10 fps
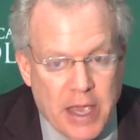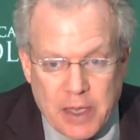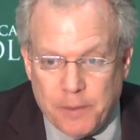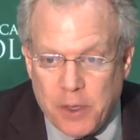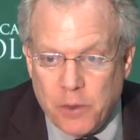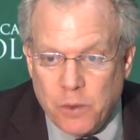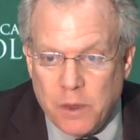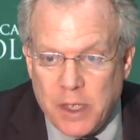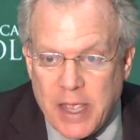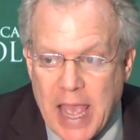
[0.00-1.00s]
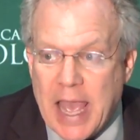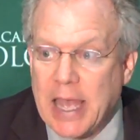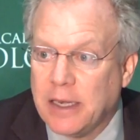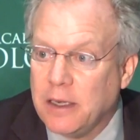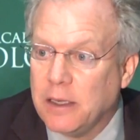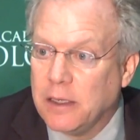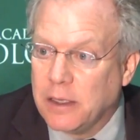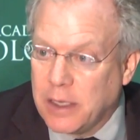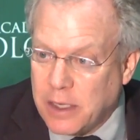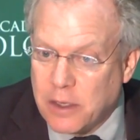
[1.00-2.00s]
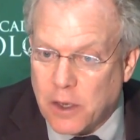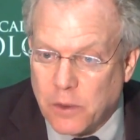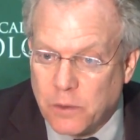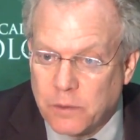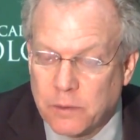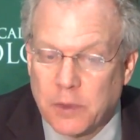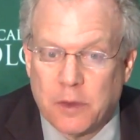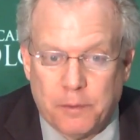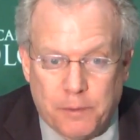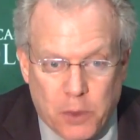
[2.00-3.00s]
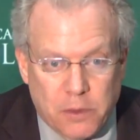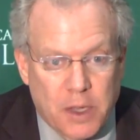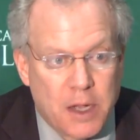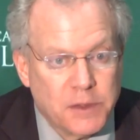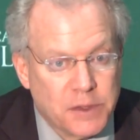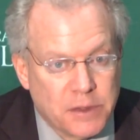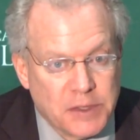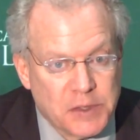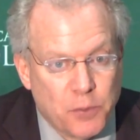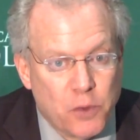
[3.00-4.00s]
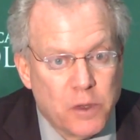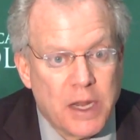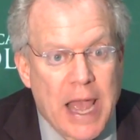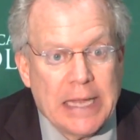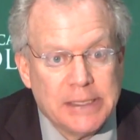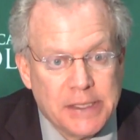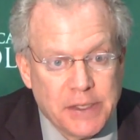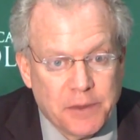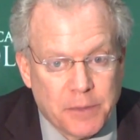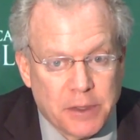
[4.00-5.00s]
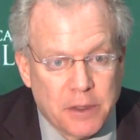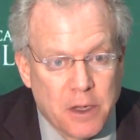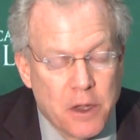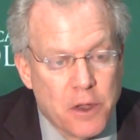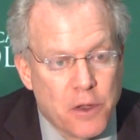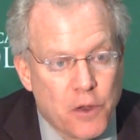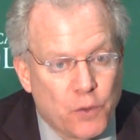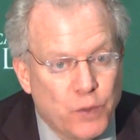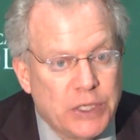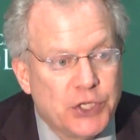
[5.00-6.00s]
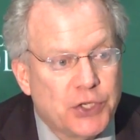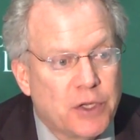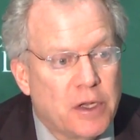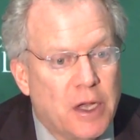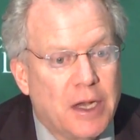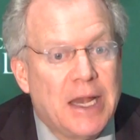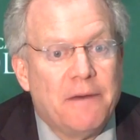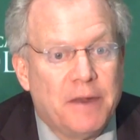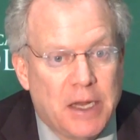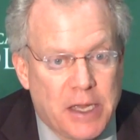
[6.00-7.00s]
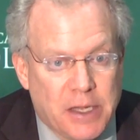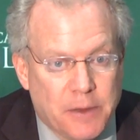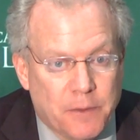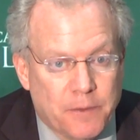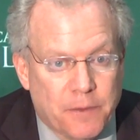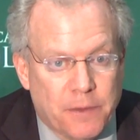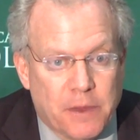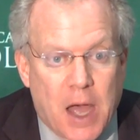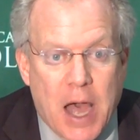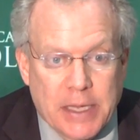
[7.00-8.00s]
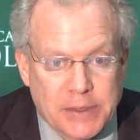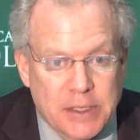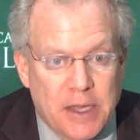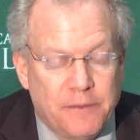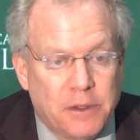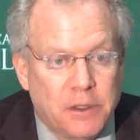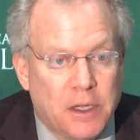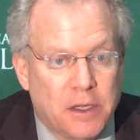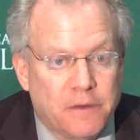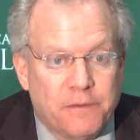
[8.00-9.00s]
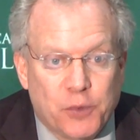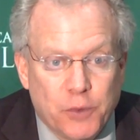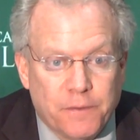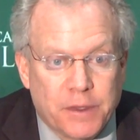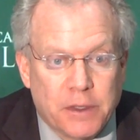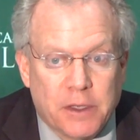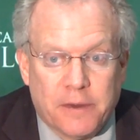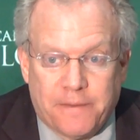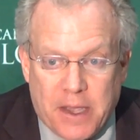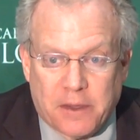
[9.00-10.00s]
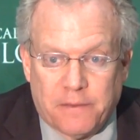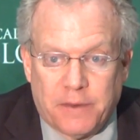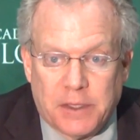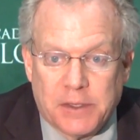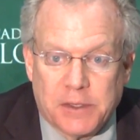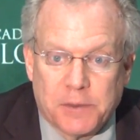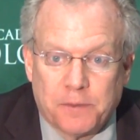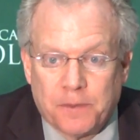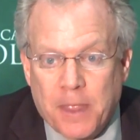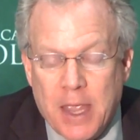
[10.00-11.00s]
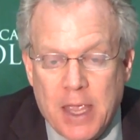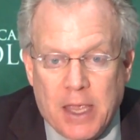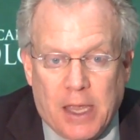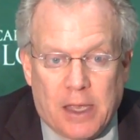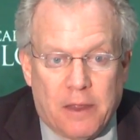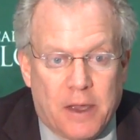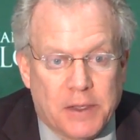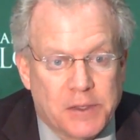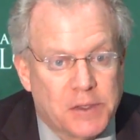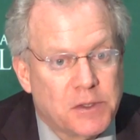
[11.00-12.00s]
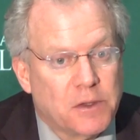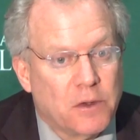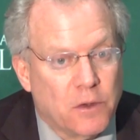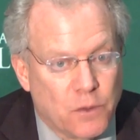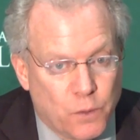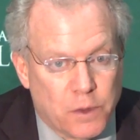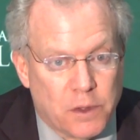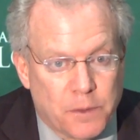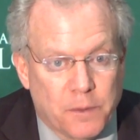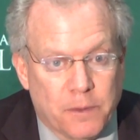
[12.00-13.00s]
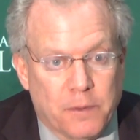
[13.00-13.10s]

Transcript: ABO, and INCO, Botox, Dysport, and Xeomin, reached a level A, the highest level of proven effectiveness, and thus were